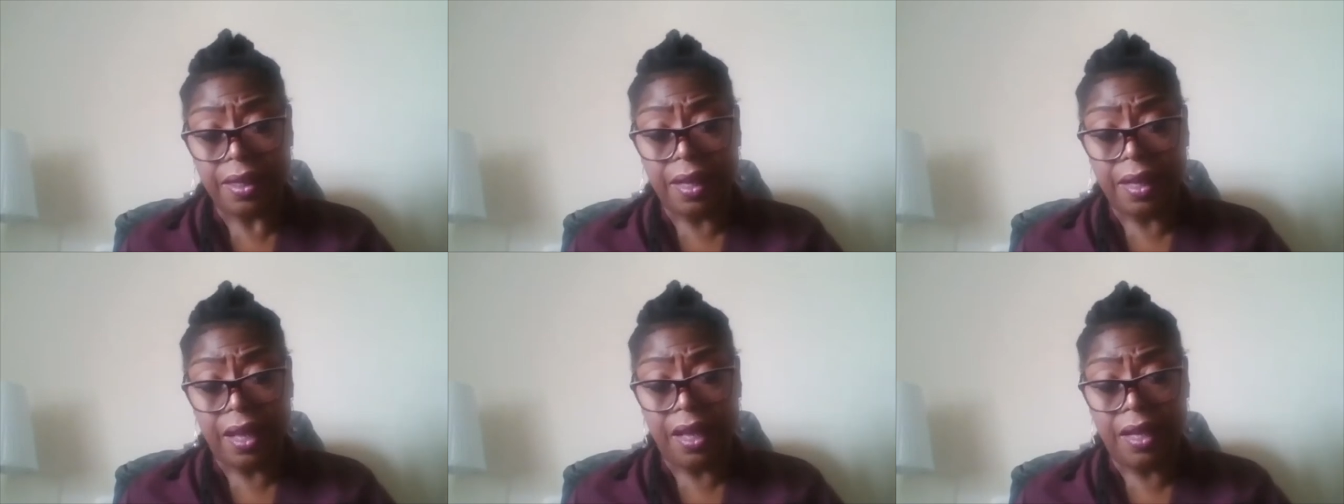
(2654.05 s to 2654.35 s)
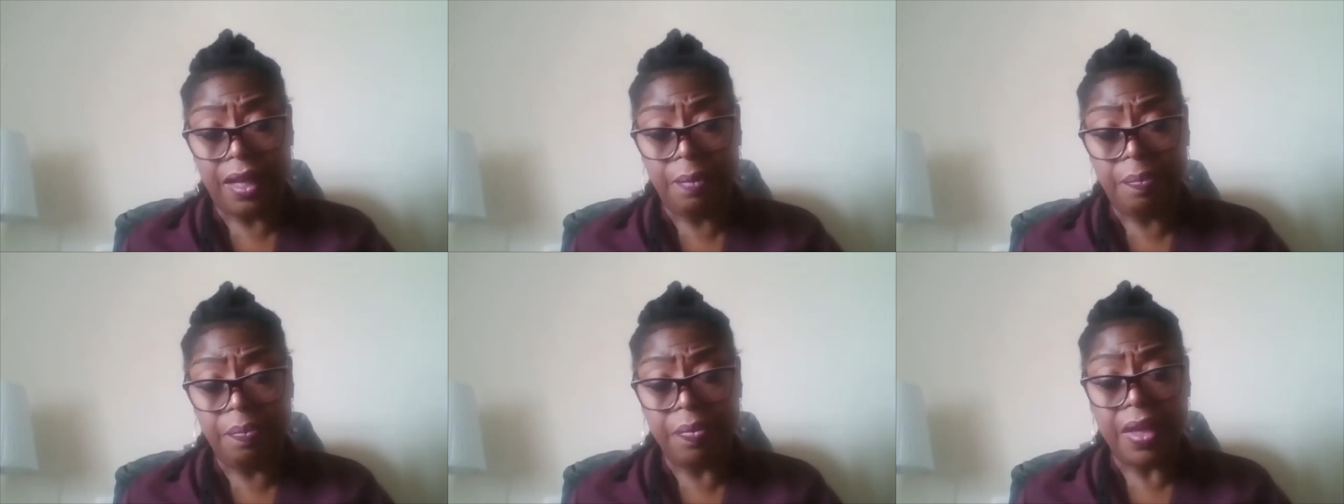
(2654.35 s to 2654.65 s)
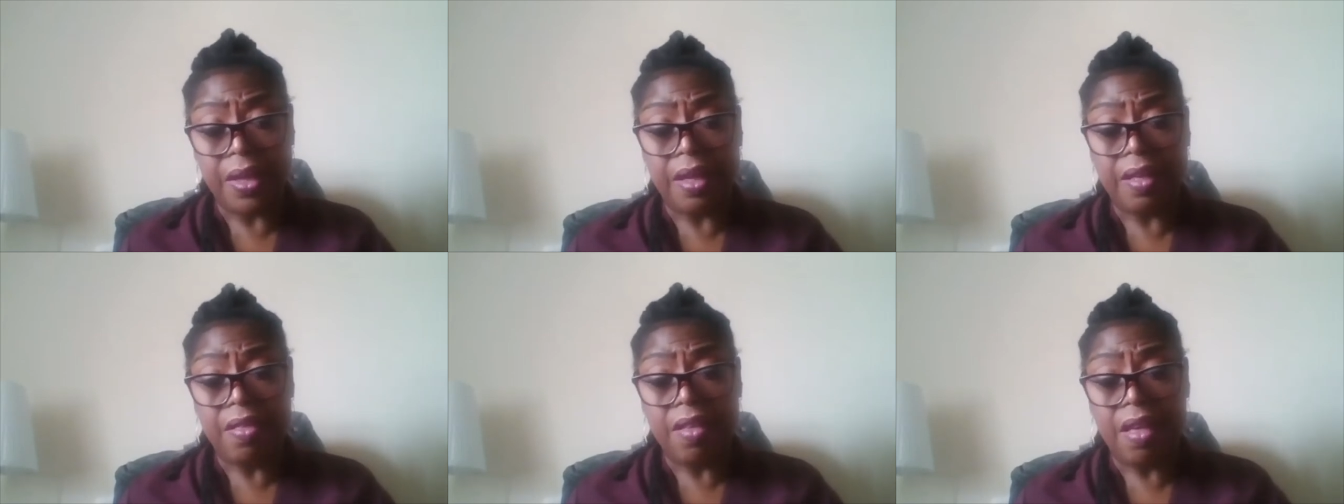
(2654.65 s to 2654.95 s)
um,
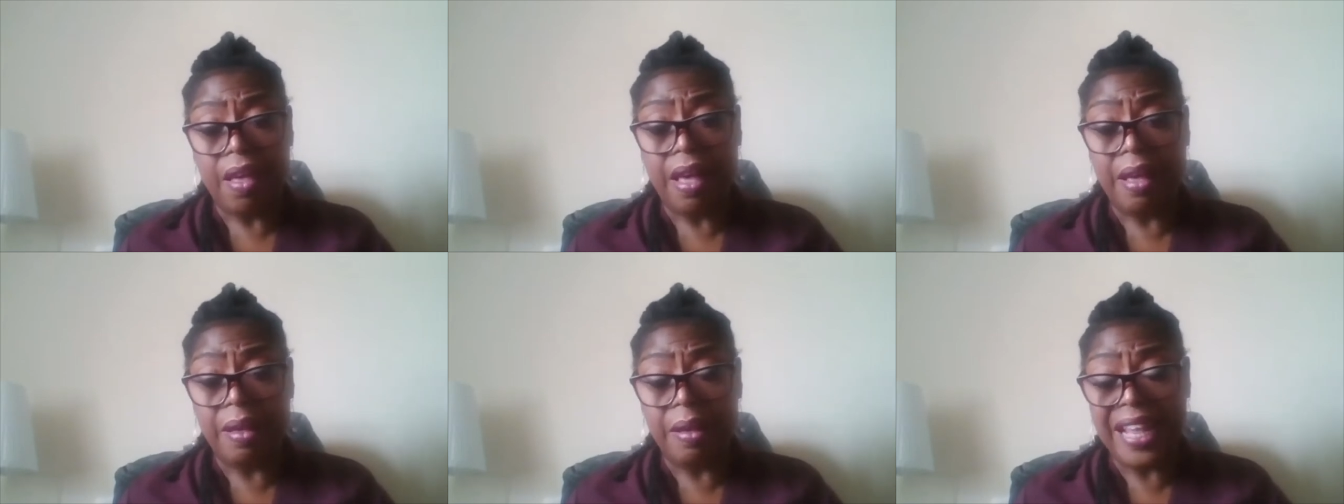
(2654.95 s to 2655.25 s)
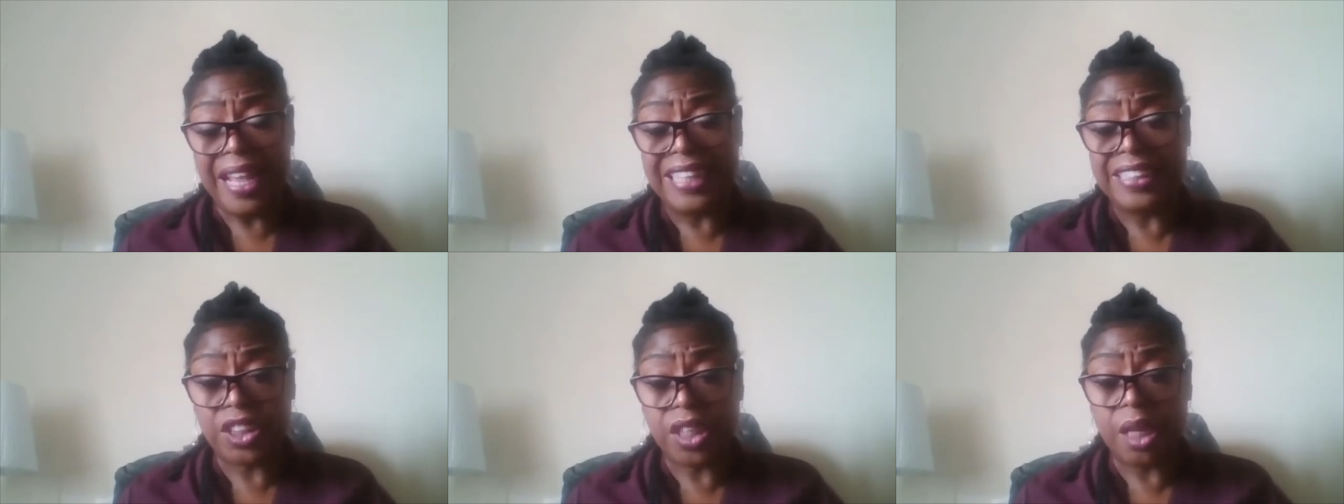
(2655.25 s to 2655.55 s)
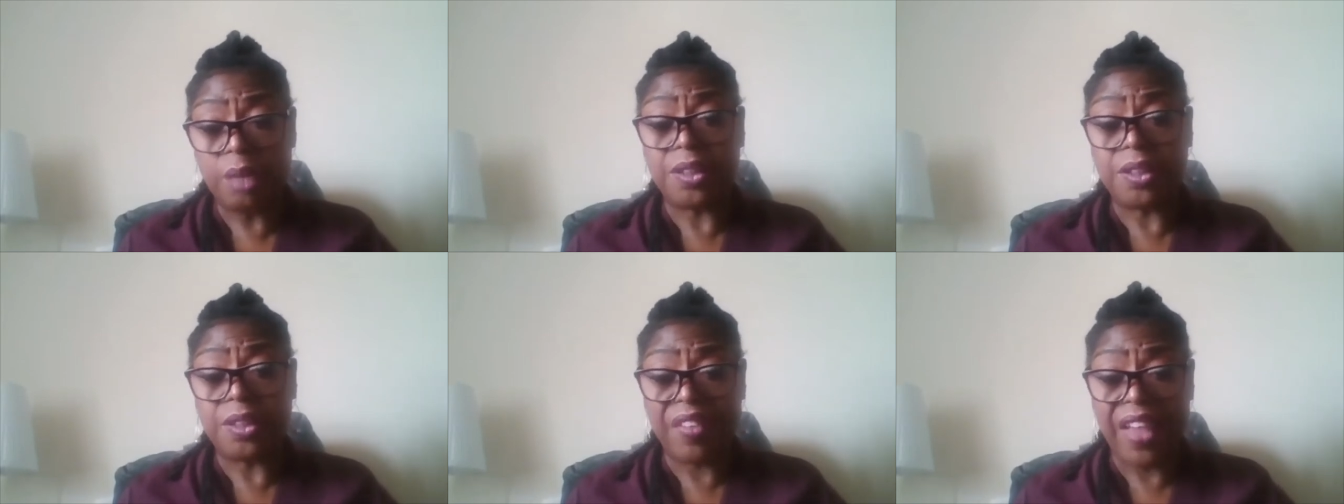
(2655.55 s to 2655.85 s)
uh, in
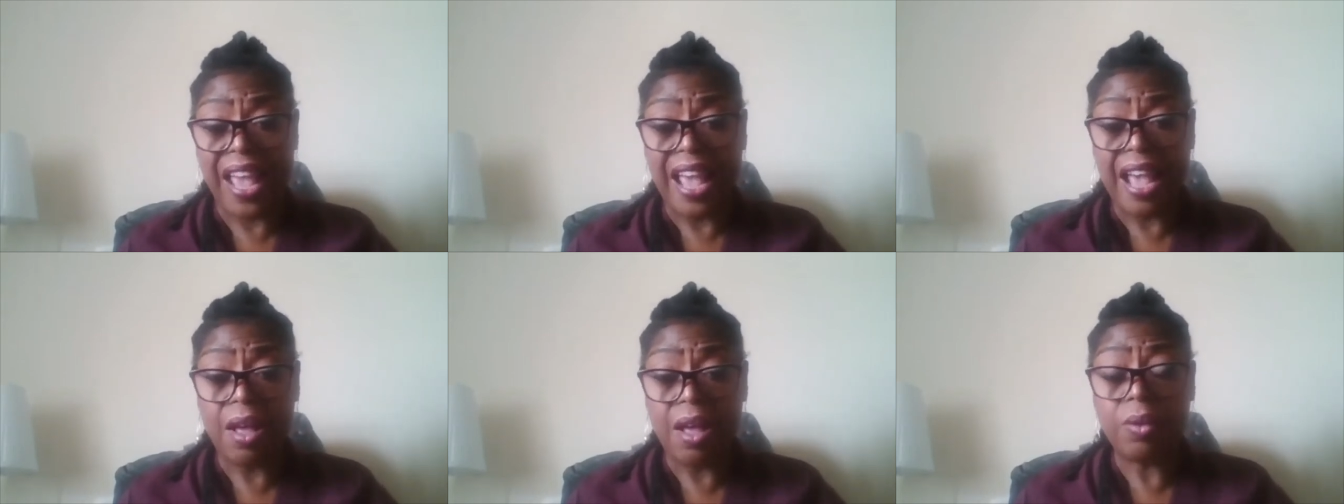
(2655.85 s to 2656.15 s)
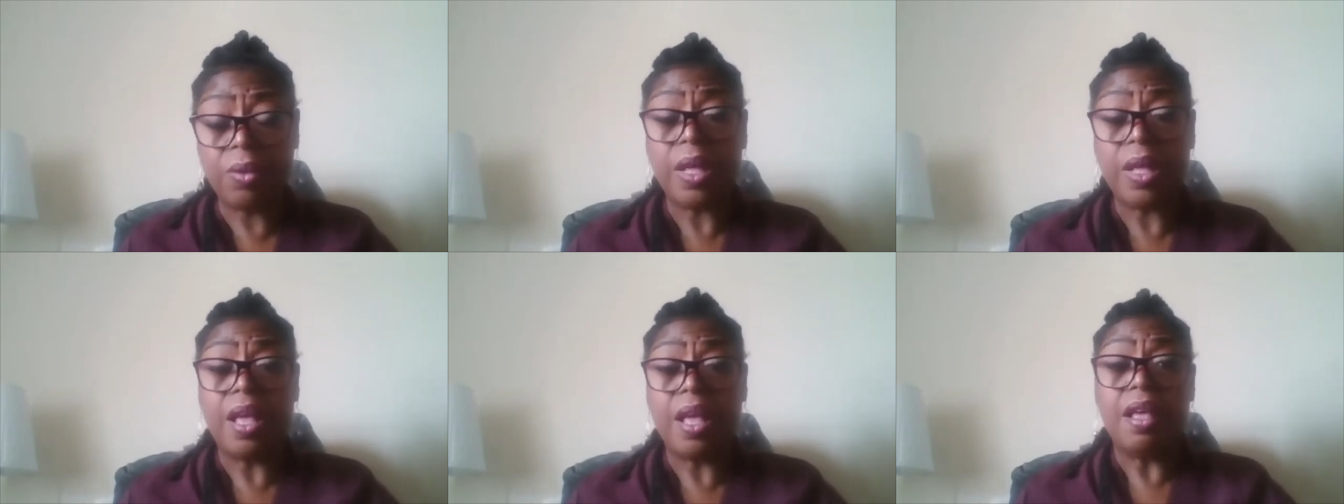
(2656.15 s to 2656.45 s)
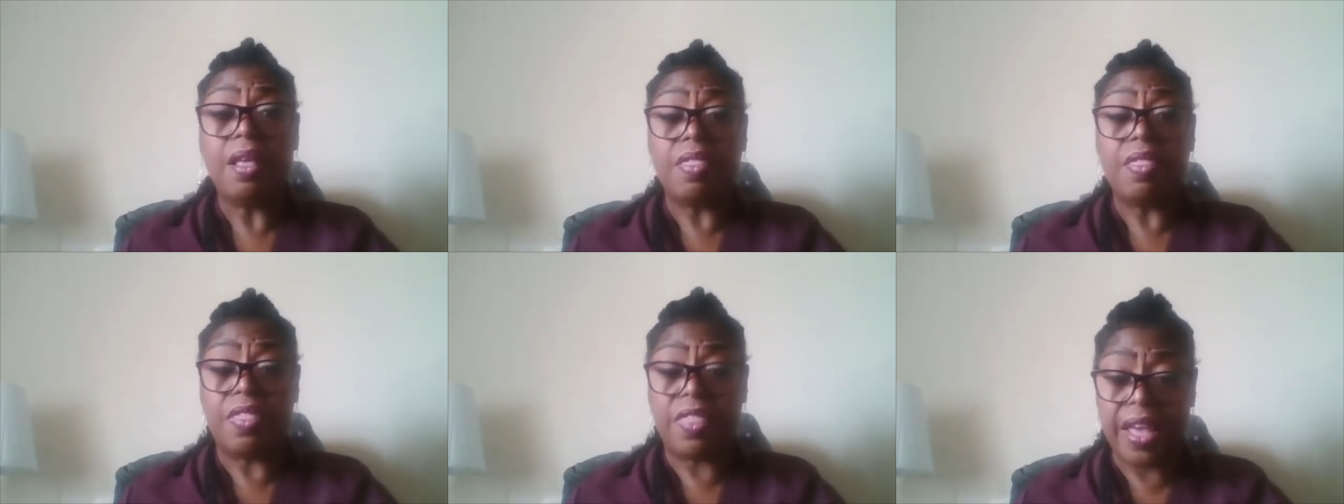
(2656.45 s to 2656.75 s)
terms of how
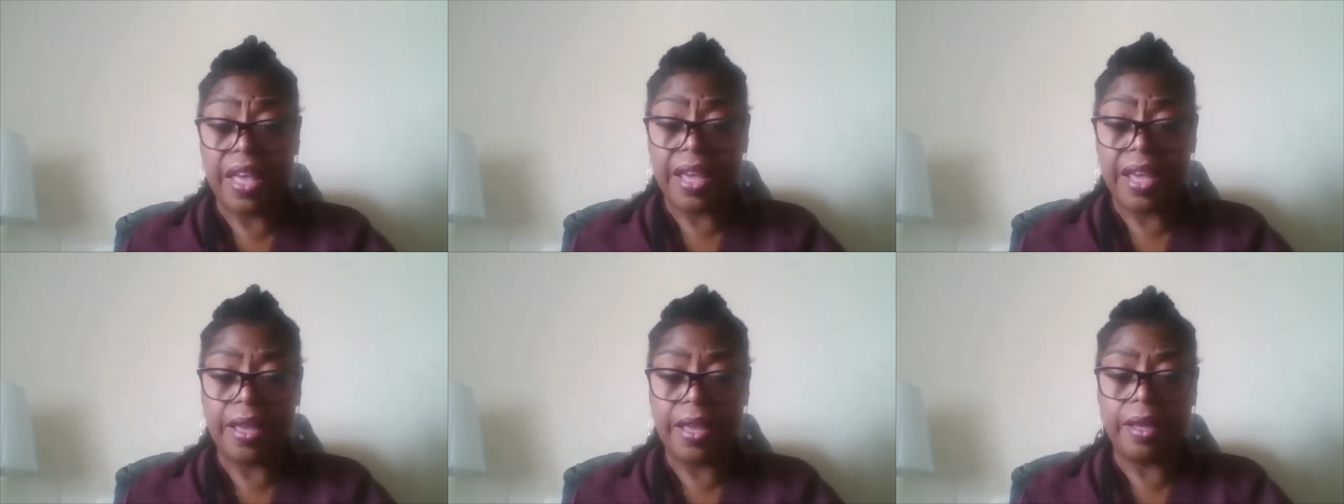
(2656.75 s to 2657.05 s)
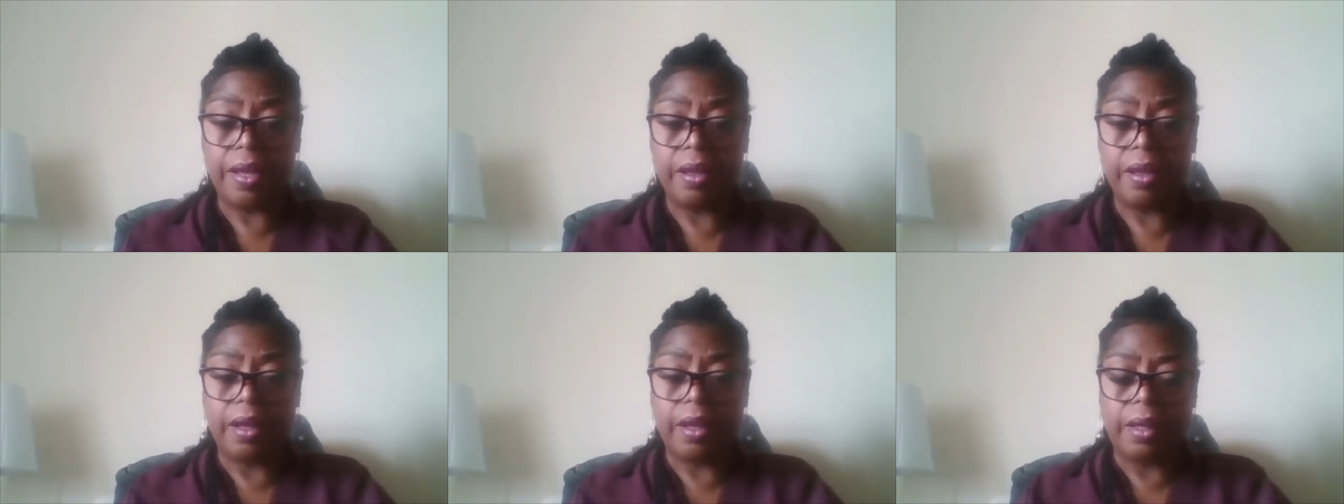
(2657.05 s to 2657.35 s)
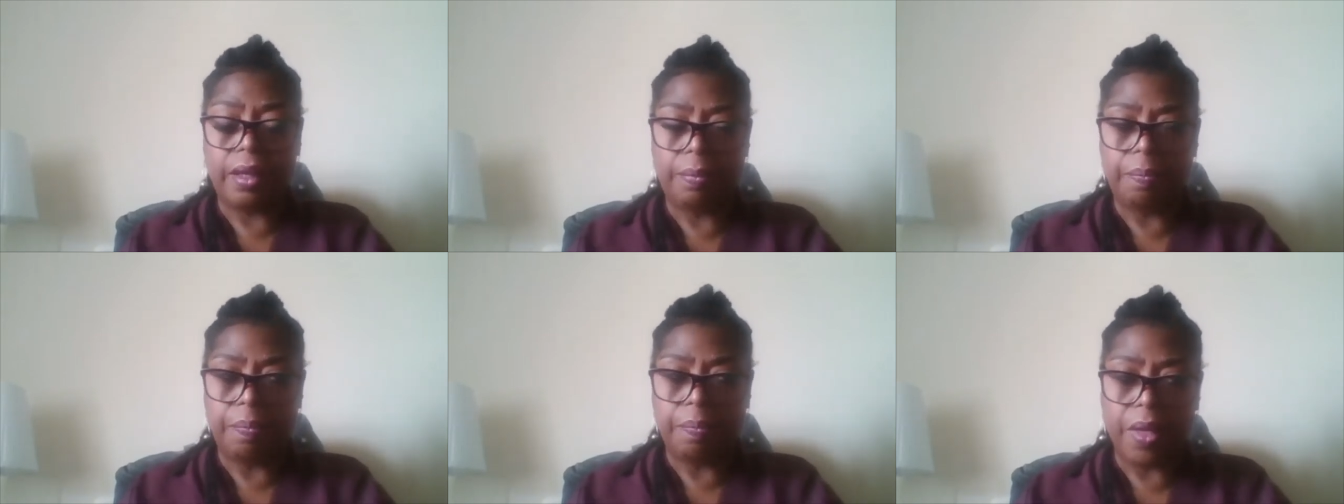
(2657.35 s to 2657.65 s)
they
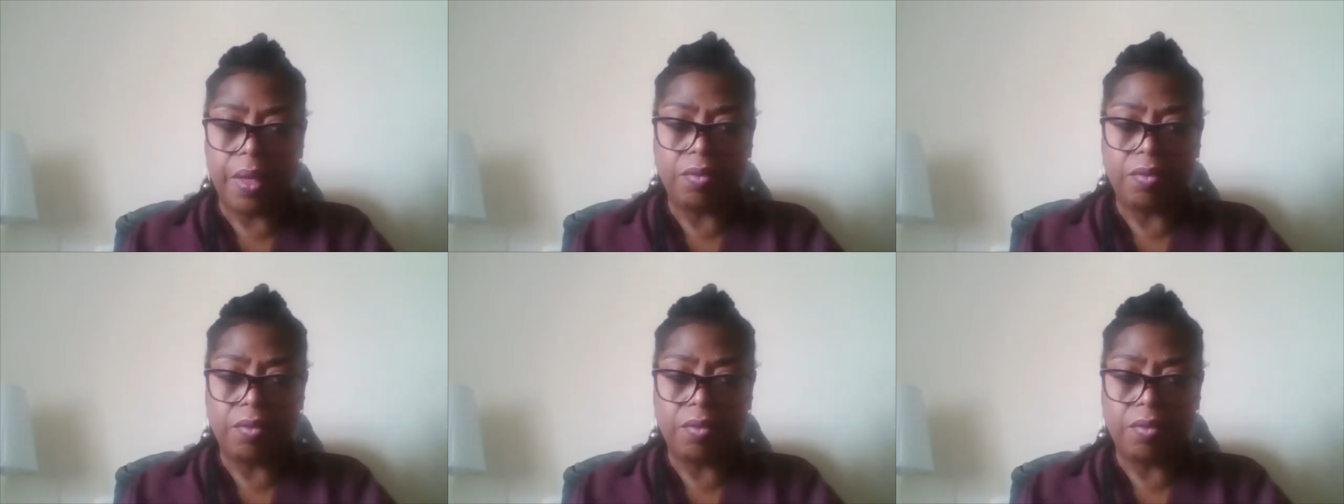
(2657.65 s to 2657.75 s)
um,